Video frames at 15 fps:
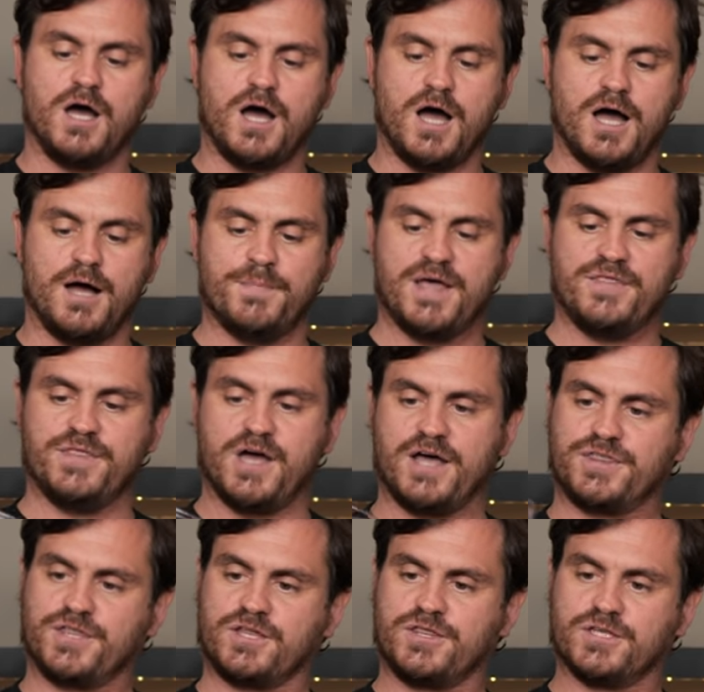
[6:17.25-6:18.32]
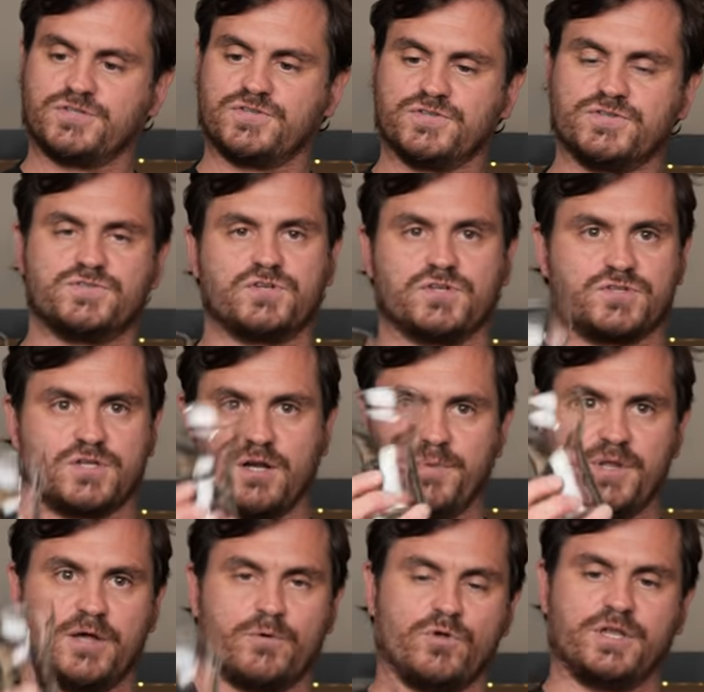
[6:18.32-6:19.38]
And I think this is just going to
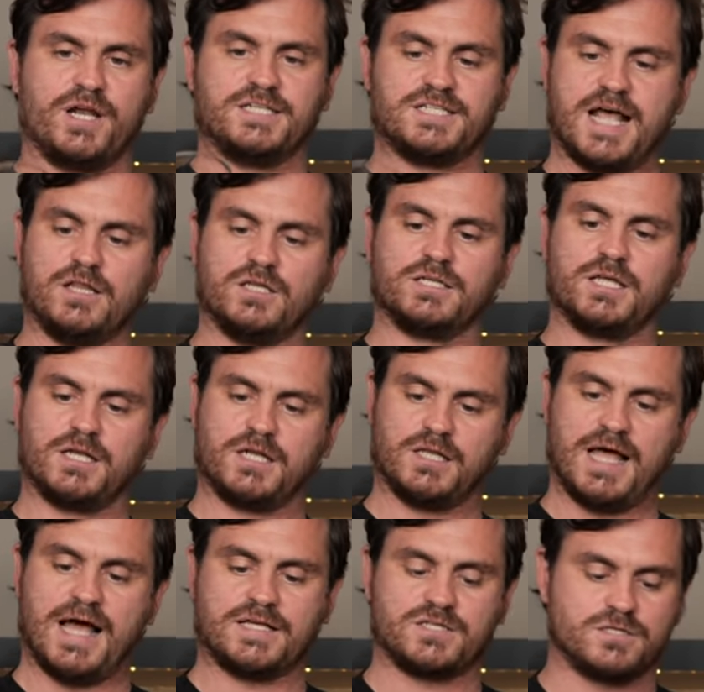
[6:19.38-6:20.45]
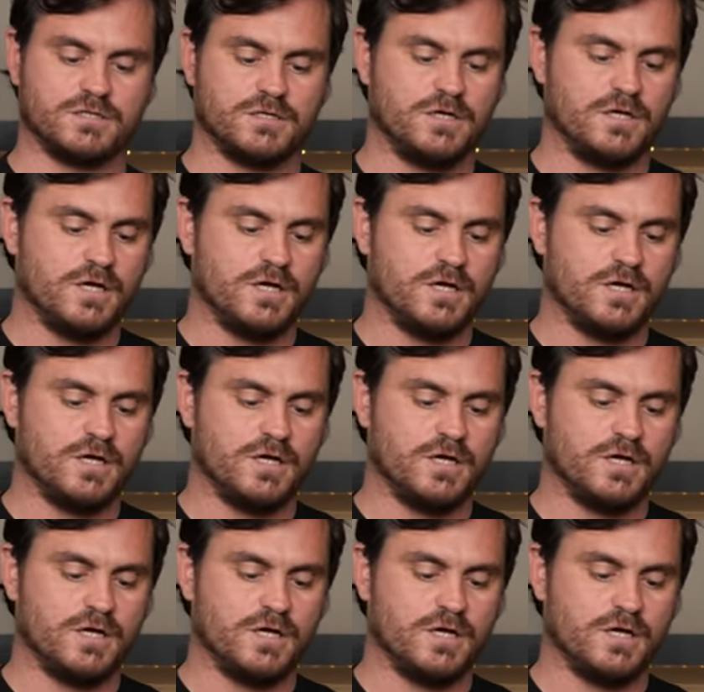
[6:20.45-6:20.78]
be like really nice, elegant glass.